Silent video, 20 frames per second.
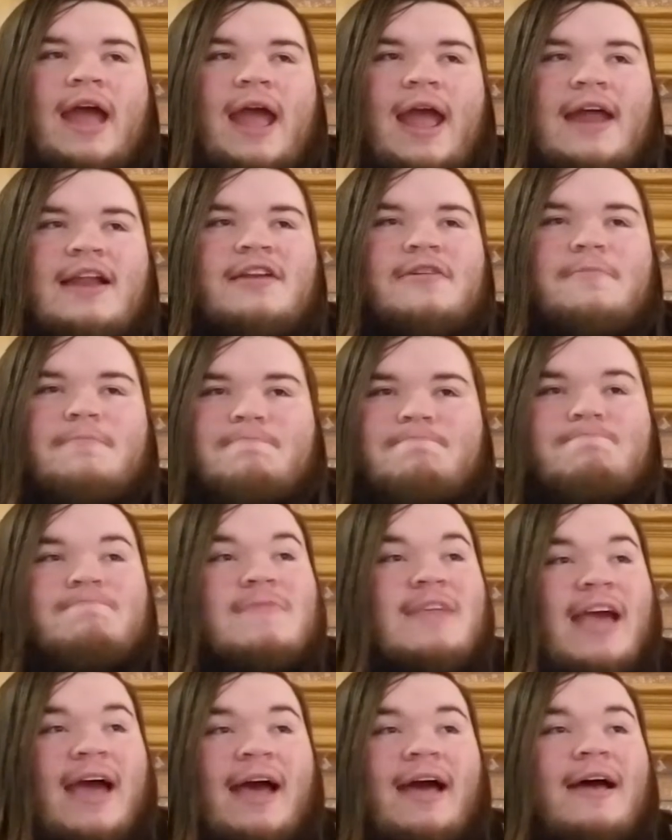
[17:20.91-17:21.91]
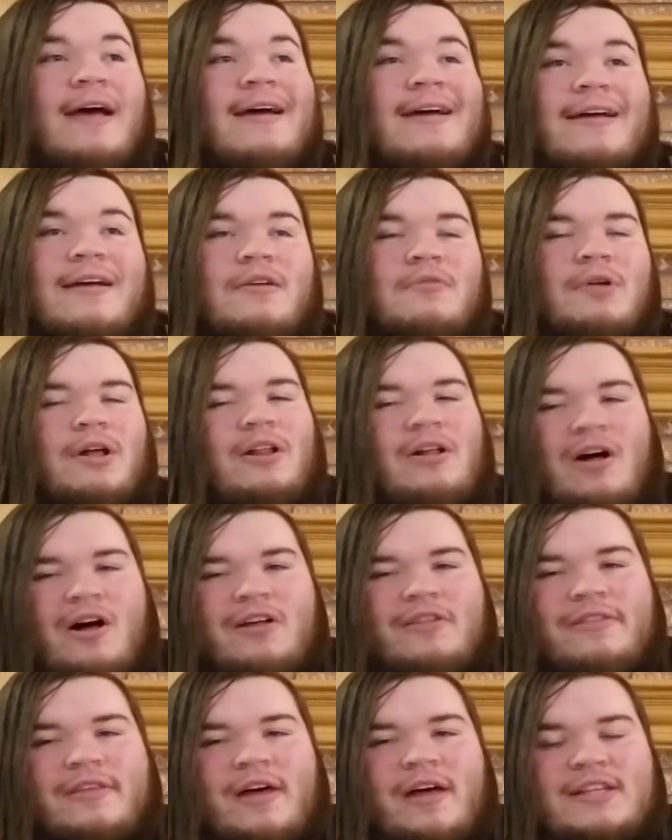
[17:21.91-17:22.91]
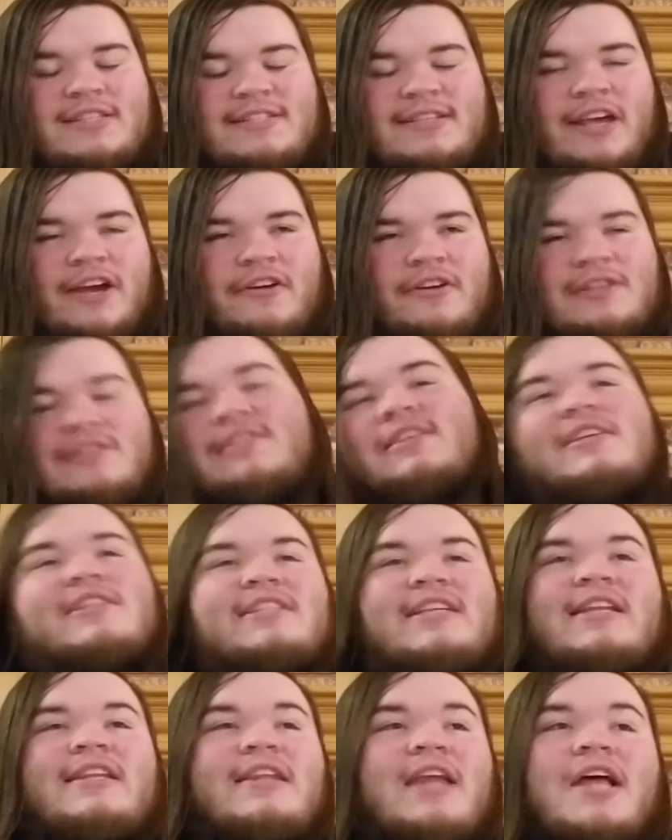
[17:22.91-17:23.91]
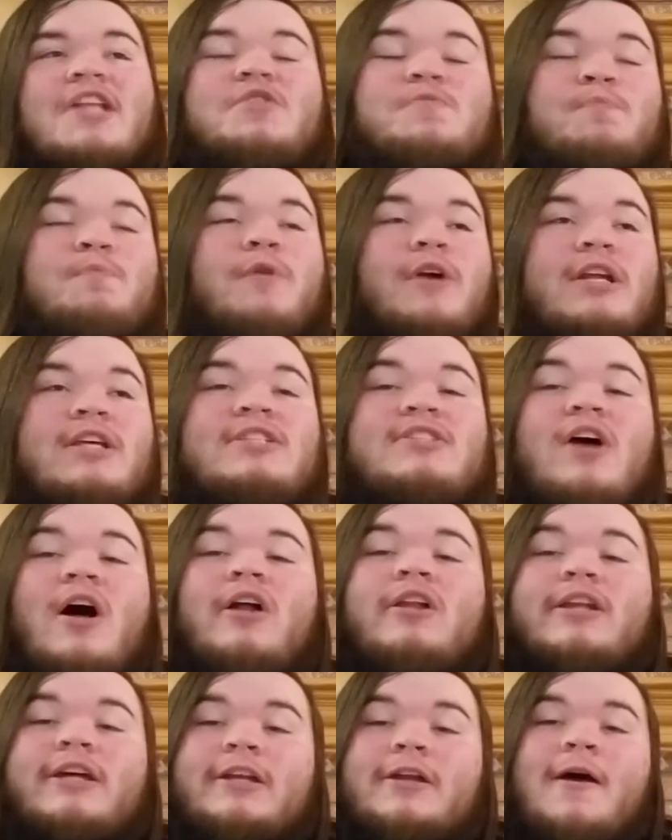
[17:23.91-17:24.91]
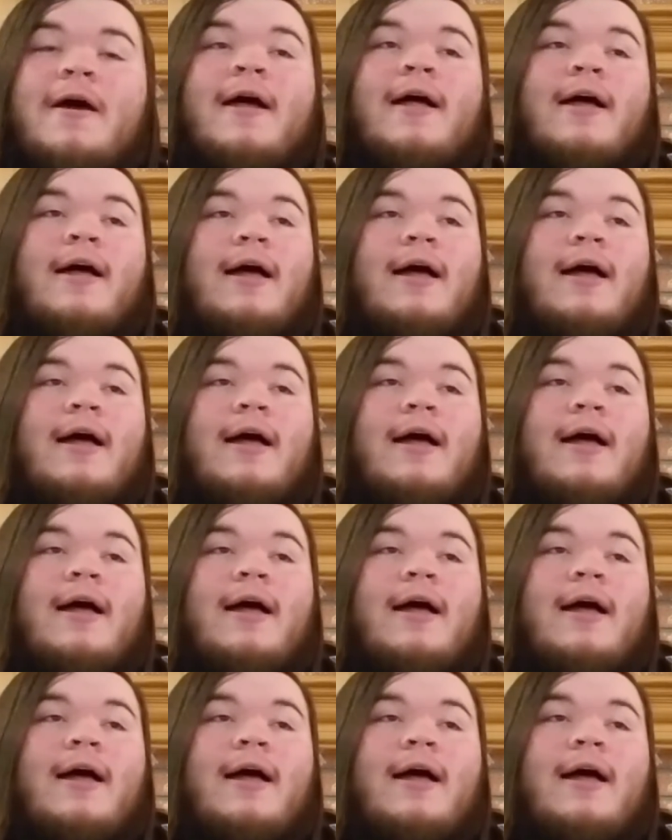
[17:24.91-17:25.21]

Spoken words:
and yeah, well, all the scary scenes, and it's pretty solid.